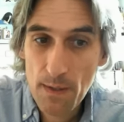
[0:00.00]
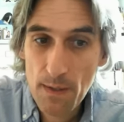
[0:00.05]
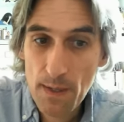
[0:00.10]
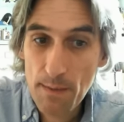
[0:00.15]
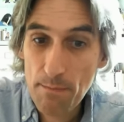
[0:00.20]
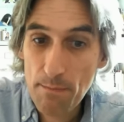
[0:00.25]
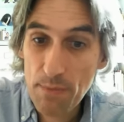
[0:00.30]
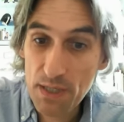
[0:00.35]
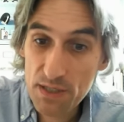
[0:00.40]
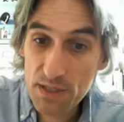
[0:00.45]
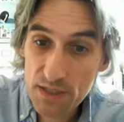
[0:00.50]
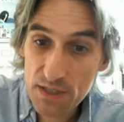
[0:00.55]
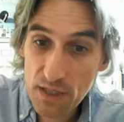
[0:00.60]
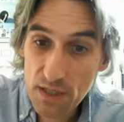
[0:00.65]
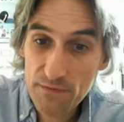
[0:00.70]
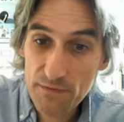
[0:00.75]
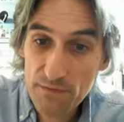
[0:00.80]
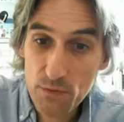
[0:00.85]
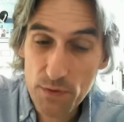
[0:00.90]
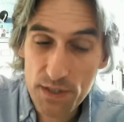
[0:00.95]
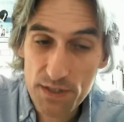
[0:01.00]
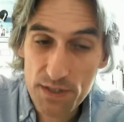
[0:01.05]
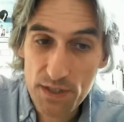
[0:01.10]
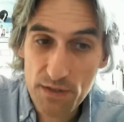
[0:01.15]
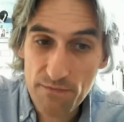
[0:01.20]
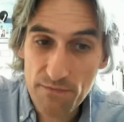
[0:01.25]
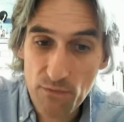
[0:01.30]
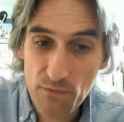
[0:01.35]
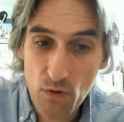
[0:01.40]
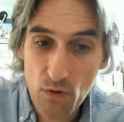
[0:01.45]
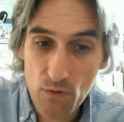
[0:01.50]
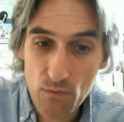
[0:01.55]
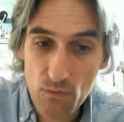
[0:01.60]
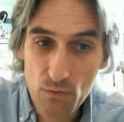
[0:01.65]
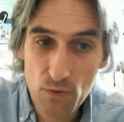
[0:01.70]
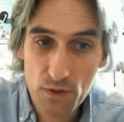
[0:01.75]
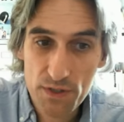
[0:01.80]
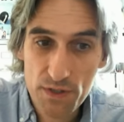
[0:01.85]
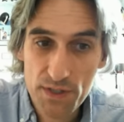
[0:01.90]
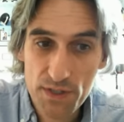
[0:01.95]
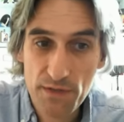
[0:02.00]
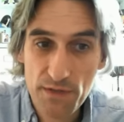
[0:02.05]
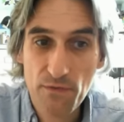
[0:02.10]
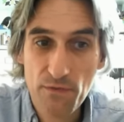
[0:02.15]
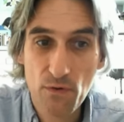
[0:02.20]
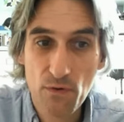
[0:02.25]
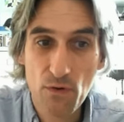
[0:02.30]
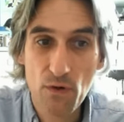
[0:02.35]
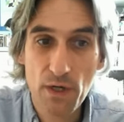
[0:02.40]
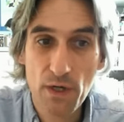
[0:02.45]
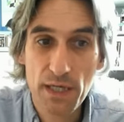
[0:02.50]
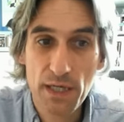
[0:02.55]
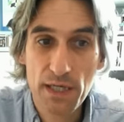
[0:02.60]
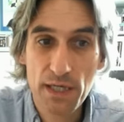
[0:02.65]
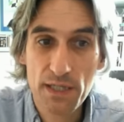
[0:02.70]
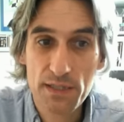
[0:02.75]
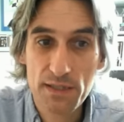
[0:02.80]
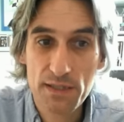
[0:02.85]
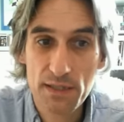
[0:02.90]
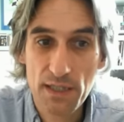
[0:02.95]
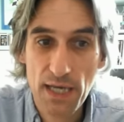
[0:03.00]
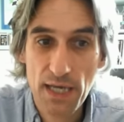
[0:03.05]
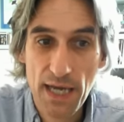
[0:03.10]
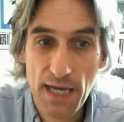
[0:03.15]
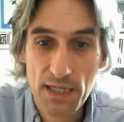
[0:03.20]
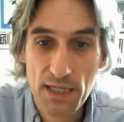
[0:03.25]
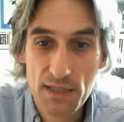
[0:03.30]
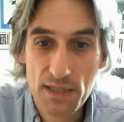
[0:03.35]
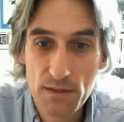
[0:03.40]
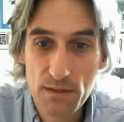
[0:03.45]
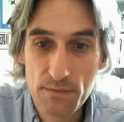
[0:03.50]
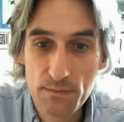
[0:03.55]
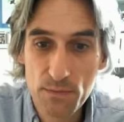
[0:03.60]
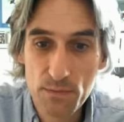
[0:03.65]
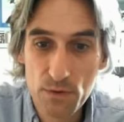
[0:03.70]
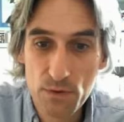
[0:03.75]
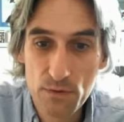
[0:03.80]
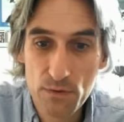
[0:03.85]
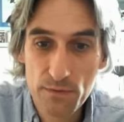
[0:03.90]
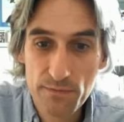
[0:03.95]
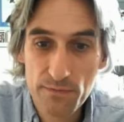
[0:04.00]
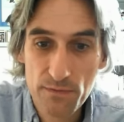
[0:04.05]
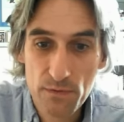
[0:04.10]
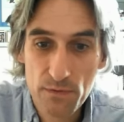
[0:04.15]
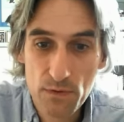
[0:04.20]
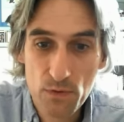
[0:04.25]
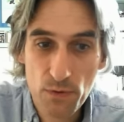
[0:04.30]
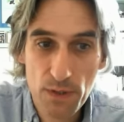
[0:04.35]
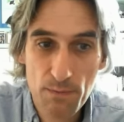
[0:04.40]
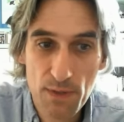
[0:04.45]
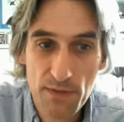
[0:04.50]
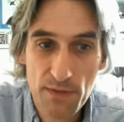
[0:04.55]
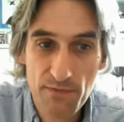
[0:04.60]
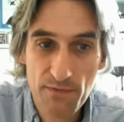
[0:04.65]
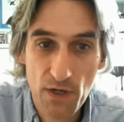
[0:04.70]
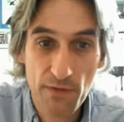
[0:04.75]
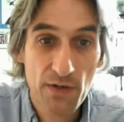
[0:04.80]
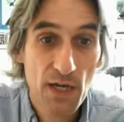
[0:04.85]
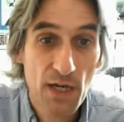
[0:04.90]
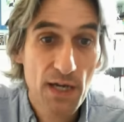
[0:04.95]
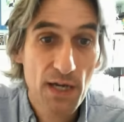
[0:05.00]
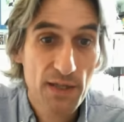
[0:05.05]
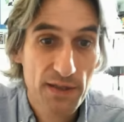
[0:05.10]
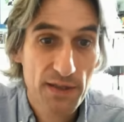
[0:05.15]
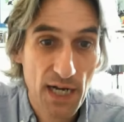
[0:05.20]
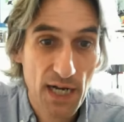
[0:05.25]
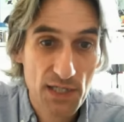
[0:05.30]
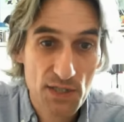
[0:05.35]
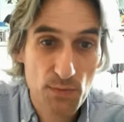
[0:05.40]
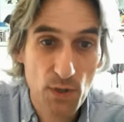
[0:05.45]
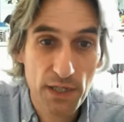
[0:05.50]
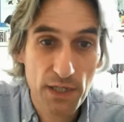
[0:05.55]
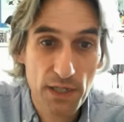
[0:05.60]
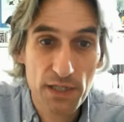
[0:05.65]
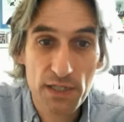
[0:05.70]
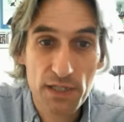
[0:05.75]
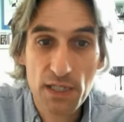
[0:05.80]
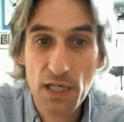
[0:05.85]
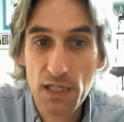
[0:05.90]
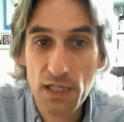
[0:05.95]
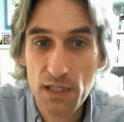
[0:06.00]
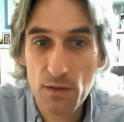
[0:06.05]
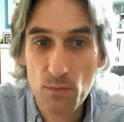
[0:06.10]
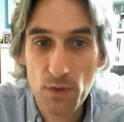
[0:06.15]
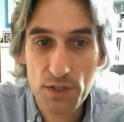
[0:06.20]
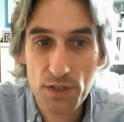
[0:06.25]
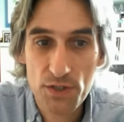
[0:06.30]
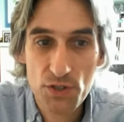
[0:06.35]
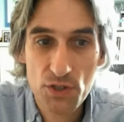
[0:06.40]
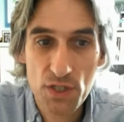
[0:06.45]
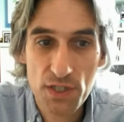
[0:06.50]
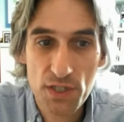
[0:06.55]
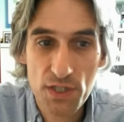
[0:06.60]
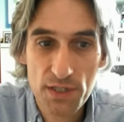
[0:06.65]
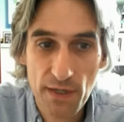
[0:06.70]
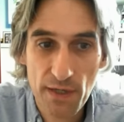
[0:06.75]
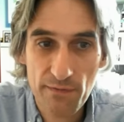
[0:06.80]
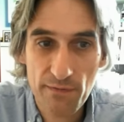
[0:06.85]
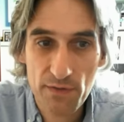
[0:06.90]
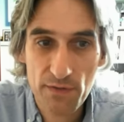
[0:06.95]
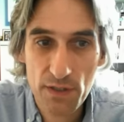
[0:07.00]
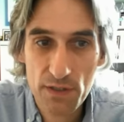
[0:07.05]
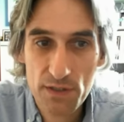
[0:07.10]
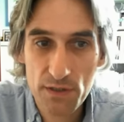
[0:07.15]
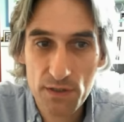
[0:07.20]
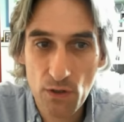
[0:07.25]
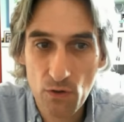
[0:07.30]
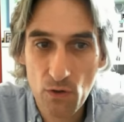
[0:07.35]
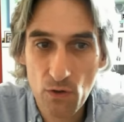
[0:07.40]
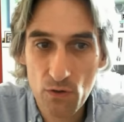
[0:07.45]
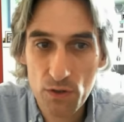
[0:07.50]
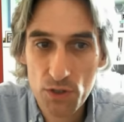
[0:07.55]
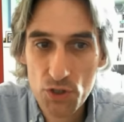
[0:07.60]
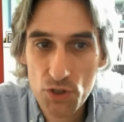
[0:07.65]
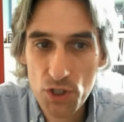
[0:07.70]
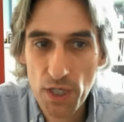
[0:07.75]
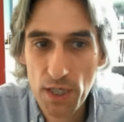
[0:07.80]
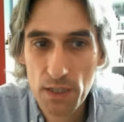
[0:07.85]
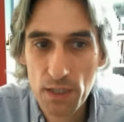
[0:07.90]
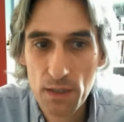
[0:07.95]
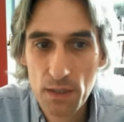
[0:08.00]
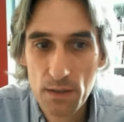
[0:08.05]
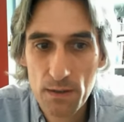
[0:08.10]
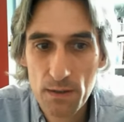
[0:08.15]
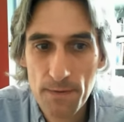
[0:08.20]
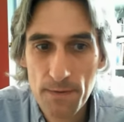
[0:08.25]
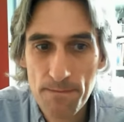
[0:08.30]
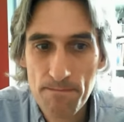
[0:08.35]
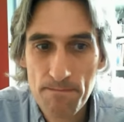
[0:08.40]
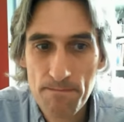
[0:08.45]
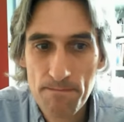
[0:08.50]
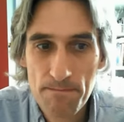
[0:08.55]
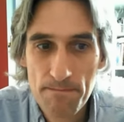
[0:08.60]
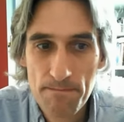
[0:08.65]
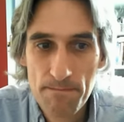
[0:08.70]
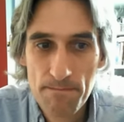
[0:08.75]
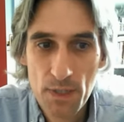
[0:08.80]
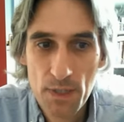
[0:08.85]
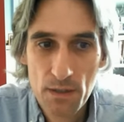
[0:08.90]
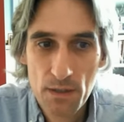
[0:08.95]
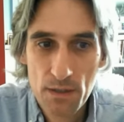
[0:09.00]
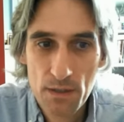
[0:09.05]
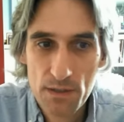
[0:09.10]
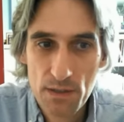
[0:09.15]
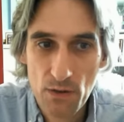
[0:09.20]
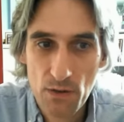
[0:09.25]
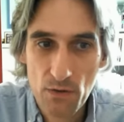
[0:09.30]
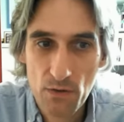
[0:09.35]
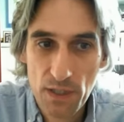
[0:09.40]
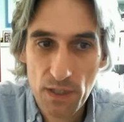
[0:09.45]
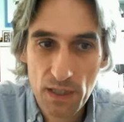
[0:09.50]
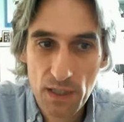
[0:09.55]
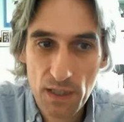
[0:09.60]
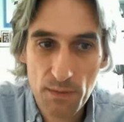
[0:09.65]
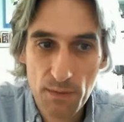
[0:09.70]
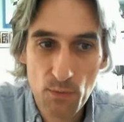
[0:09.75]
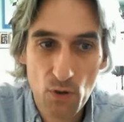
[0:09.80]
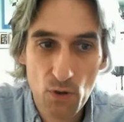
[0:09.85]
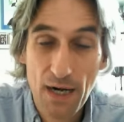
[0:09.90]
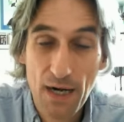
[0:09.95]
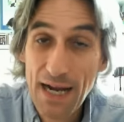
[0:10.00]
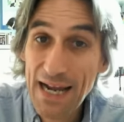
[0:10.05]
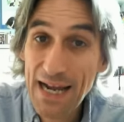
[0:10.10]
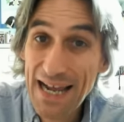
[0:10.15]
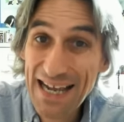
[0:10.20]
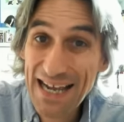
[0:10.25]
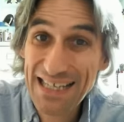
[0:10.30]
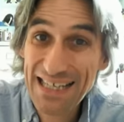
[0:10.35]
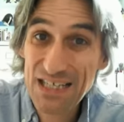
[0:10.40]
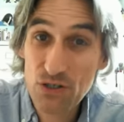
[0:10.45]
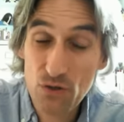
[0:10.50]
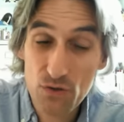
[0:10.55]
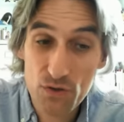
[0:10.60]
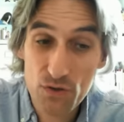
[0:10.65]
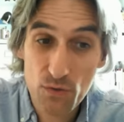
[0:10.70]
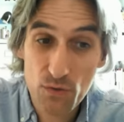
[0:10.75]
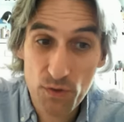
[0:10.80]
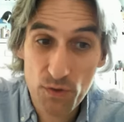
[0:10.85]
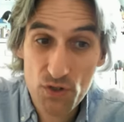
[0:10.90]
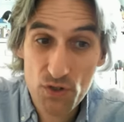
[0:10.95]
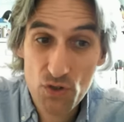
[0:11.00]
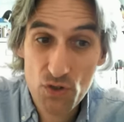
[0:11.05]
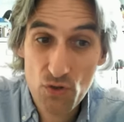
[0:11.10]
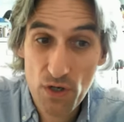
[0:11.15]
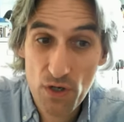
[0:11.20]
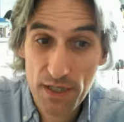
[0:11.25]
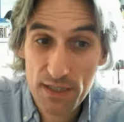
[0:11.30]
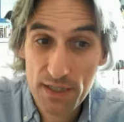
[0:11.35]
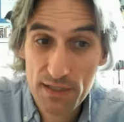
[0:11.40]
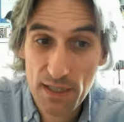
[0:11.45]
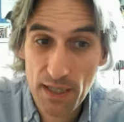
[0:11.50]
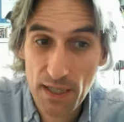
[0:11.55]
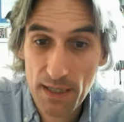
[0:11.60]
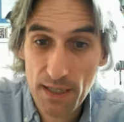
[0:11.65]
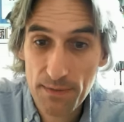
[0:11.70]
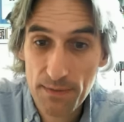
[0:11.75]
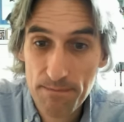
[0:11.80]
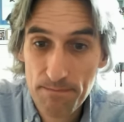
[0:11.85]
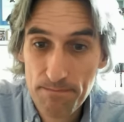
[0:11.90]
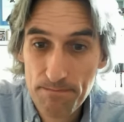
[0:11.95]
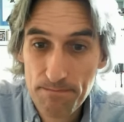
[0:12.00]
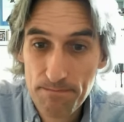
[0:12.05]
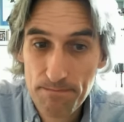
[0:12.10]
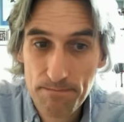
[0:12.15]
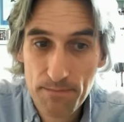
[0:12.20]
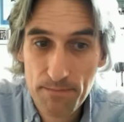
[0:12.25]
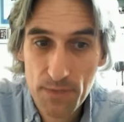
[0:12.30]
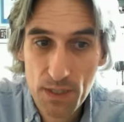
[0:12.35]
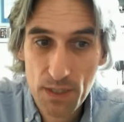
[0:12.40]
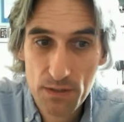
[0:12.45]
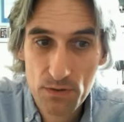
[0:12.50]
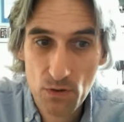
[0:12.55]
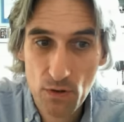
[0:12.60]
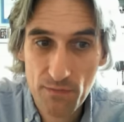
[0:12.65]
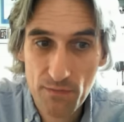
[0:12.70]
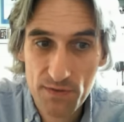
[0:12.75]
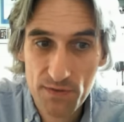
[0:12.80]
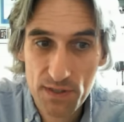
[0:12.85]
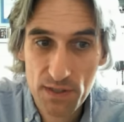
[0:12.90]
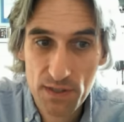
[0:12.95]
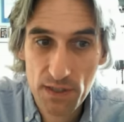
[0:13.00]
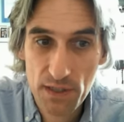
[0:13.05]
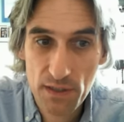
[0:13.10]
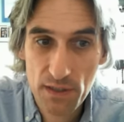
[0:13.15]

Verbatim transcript: But instead of queen c4, rook c4 is an excellent move. Queen b5. That's why the king went to g7. It's no longer check. So Nakamura hanging on with tricks here. So obviously